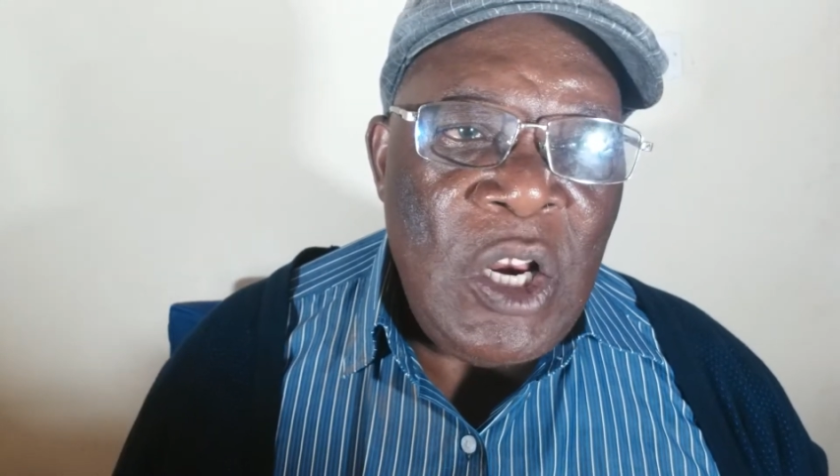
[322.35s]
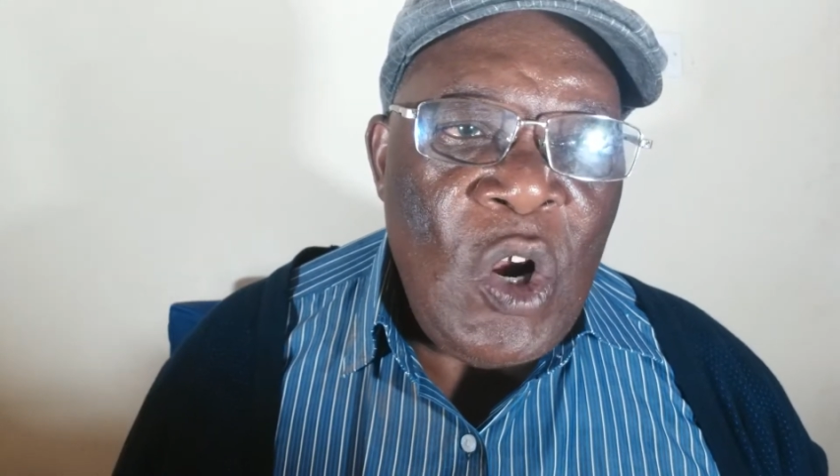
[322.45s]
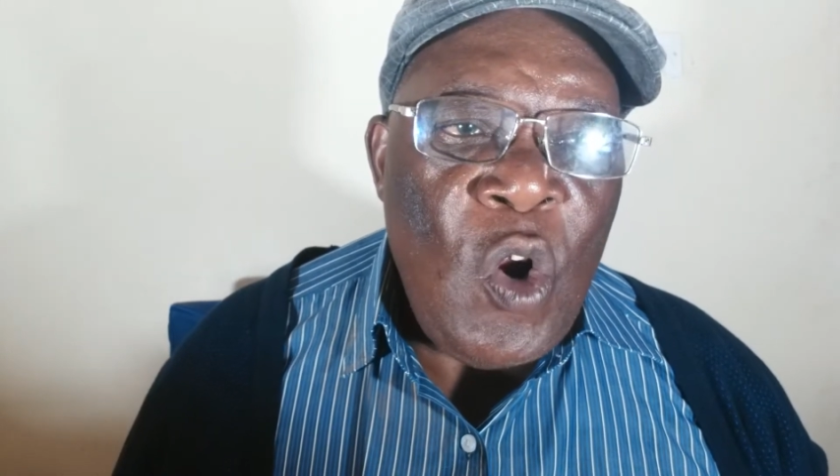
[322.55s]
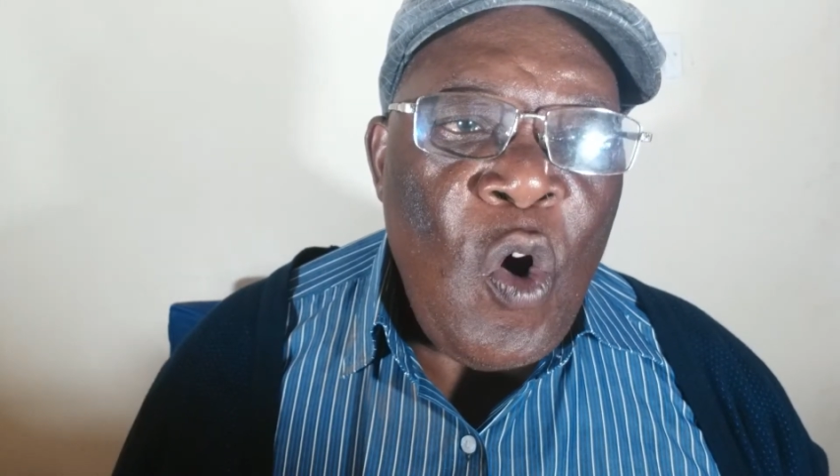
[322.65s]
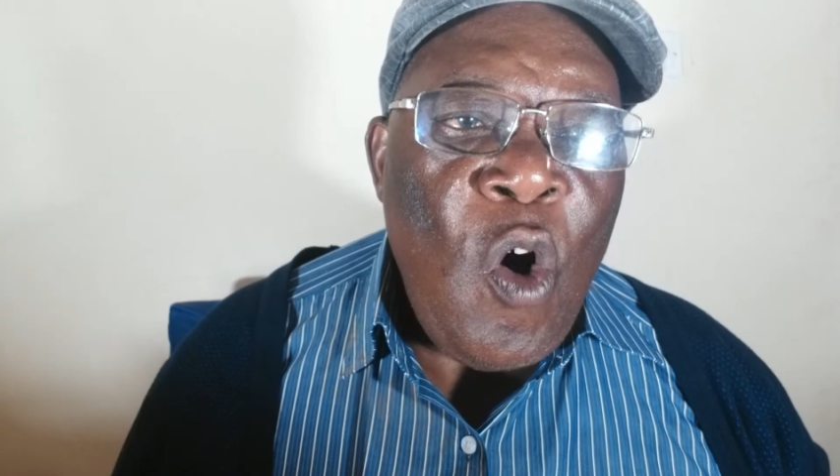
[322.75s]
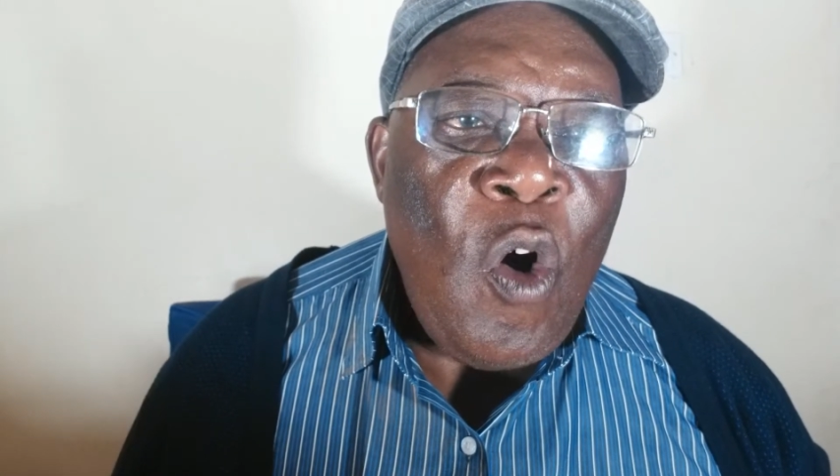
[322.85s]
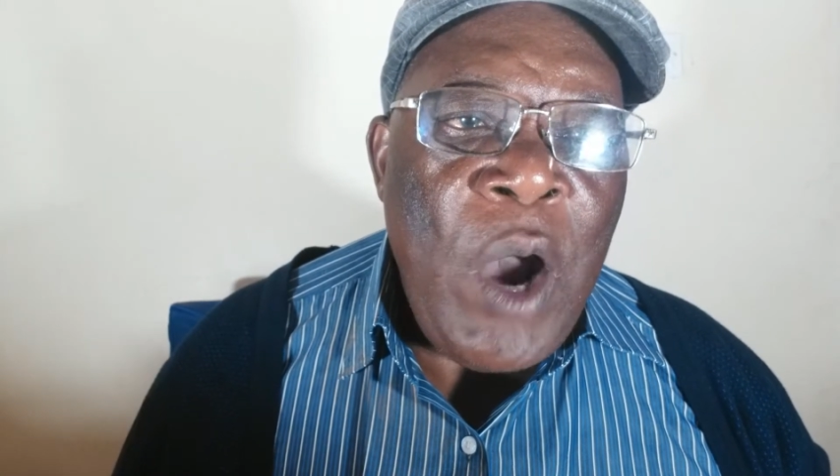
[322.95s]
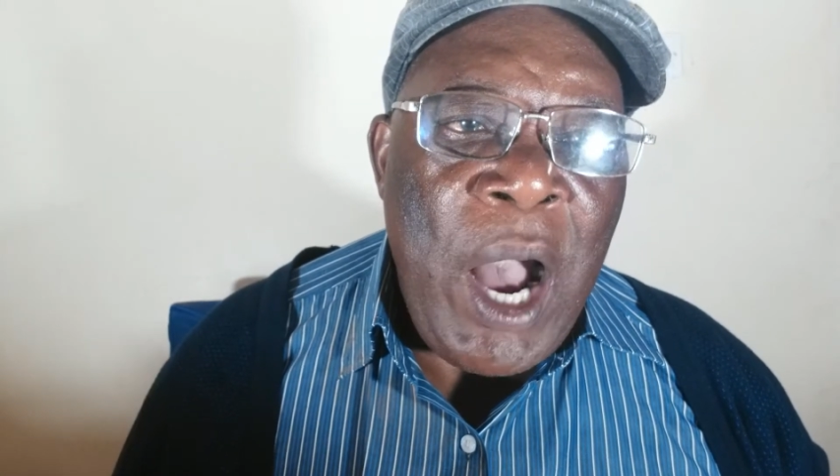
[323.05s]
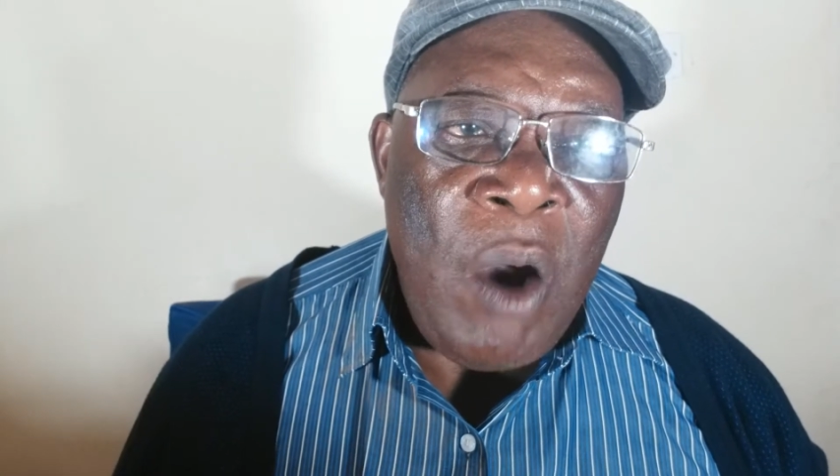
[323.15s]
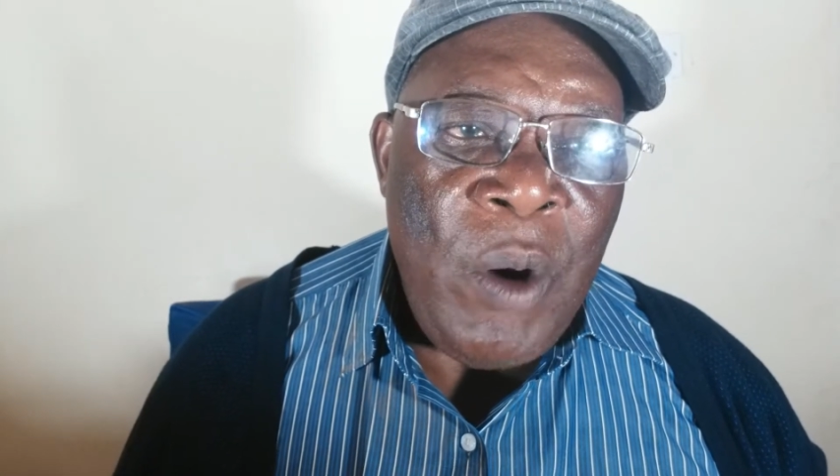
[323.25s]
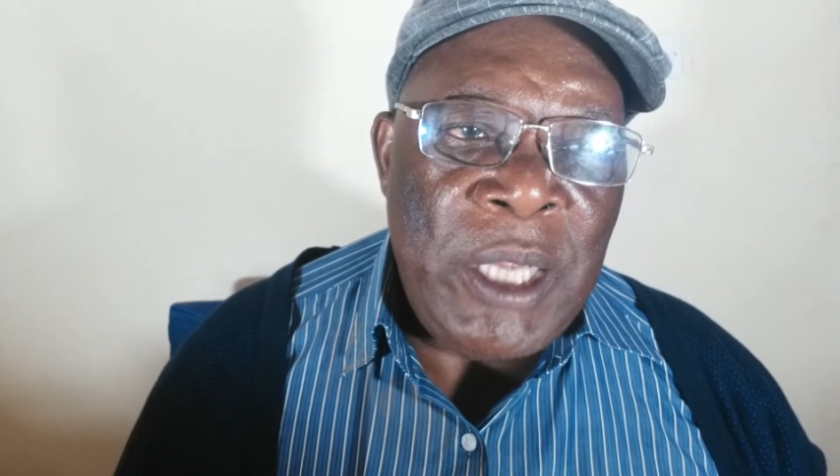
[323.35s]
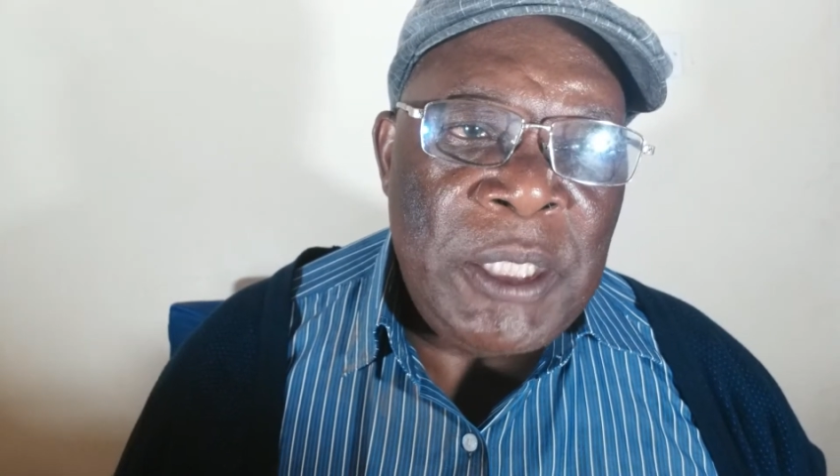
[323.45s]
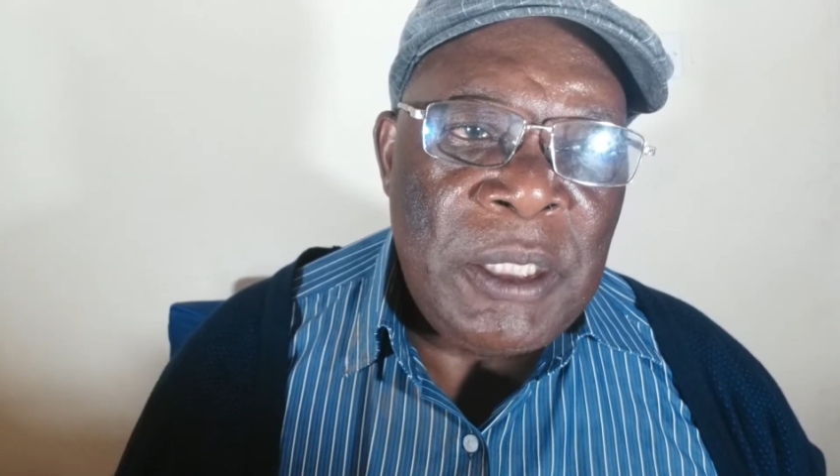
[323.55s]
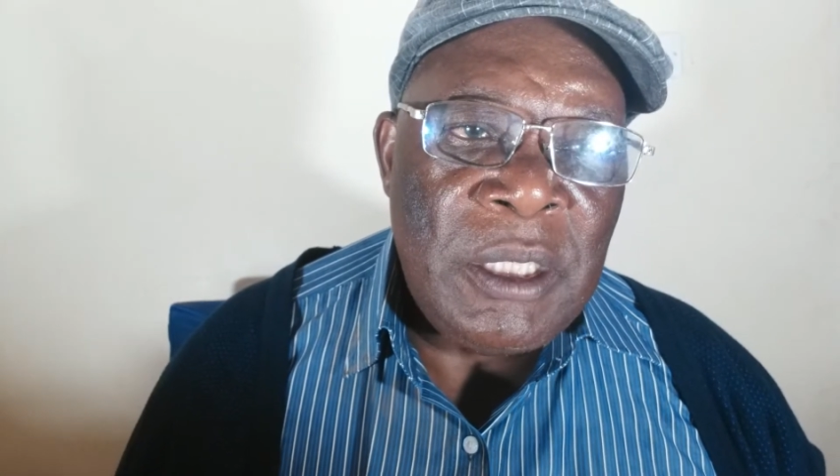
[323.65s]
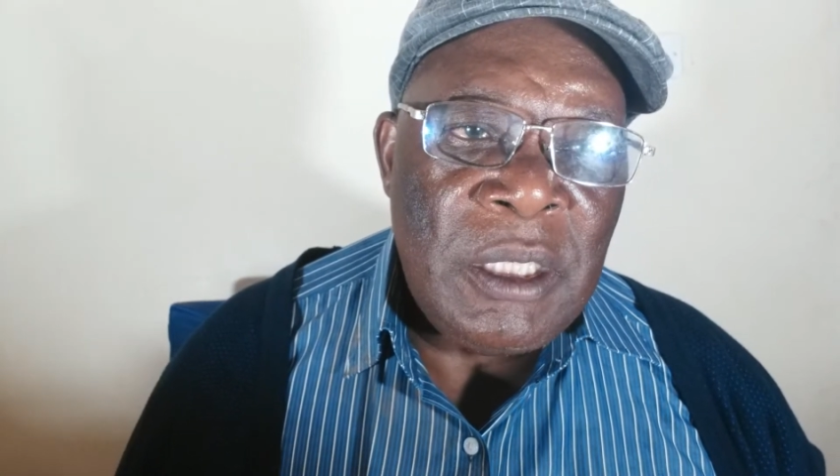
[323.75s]
long
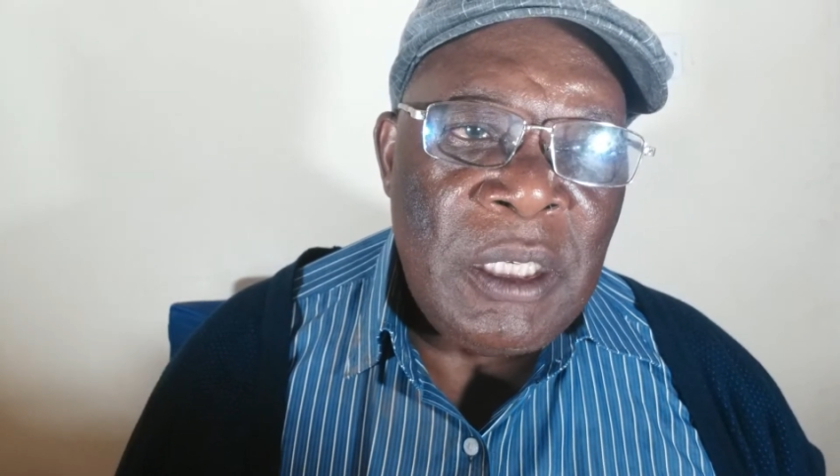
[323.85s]
hours.